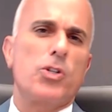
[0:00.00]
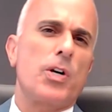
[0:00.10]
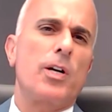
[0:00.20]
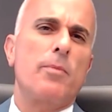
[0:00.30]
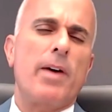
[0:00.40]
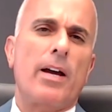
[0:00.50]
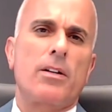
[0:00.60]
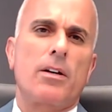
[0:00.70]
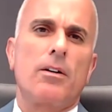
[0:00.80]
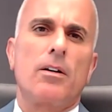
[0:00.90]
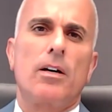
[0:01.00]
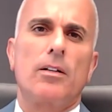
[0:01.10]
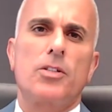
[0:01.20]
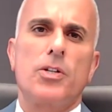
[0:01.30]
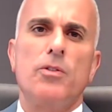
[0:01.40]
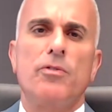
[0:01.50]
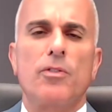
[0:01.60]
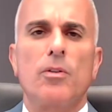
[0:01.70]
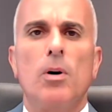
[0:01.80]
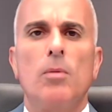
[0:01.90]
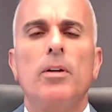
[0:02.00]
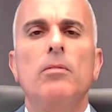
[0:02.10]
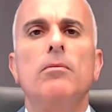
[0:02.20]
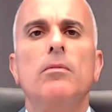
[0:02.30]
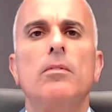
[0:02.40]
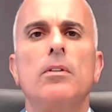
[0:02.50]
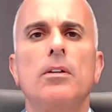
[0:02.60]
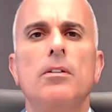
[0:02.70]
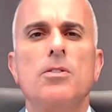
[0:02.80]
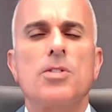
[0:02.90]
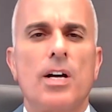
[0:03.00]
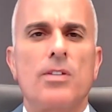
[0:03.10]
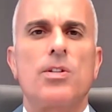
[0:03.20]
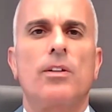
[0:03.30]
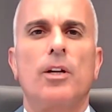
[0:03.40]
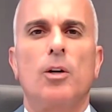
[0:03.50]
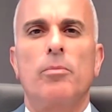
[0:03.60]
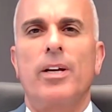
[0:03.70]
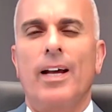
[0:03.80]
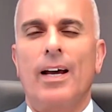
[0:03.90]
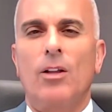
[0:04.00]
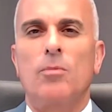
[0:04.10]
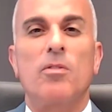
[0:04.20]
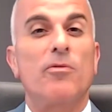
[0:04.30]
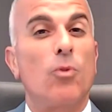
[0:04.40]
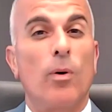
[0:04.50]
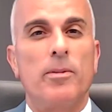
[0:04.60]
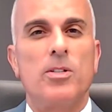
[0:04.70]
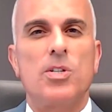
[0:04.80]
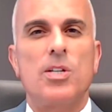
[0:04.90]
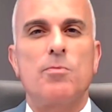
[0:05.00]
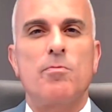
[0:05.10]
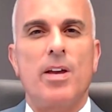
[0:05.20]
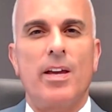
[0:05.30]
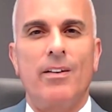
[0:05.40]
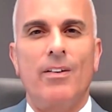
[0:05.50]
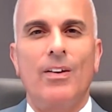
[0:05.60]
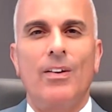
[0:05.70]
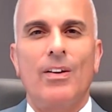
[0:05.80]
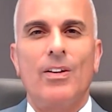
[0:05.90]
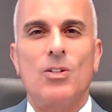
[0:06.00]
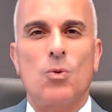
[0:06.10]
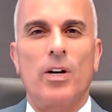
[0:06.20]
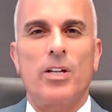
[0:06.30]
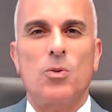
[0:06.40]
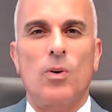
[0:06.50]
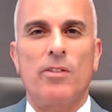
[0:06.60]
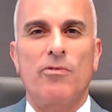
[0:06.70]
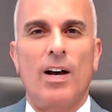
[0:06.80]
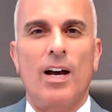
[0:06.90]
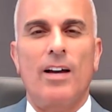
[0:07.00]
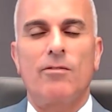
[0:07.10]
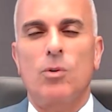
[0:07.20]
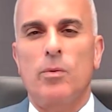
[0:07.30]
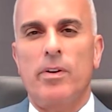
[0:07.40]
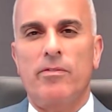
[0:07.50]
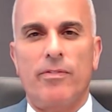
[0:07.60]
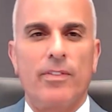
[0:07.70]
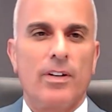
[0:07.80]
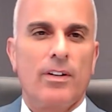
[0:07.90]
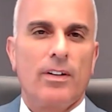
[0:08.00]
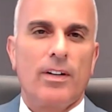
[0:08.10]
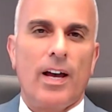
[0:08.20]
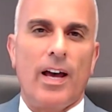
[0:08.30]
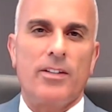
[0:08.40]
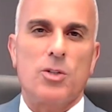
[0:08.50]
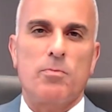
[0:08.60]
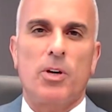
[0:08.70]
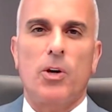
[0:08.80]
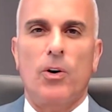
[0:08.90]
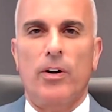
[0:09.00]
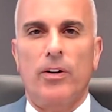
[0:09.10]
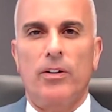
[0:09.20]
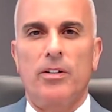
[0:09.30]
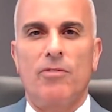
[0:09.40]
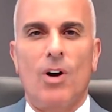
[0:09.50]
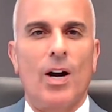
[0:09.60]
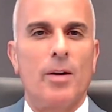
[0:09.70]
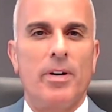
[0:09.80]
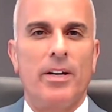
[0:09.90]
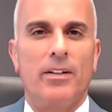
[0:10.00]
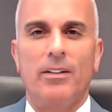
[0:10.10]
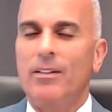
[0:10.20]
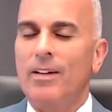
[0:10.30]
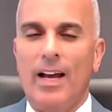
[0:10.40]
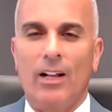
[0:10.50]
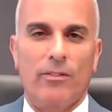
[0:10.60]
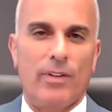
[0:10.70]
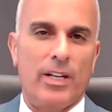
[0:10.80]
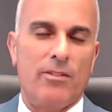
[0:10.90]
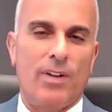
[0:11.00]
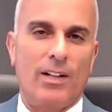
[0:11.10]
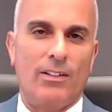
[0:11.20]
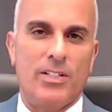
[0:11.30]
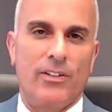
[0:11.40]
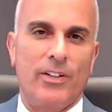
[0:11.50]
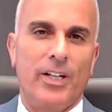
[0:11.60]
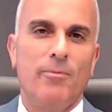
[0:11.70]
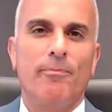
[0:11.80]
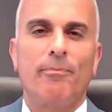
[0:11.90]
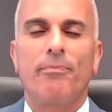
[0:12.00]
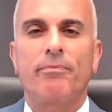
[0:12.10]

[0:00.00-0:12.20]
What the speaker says: George, turning back to you for a moment. Can you discuss a little bit how the performance has been in 2025 when we've had this mercurial environment and elevated volatility?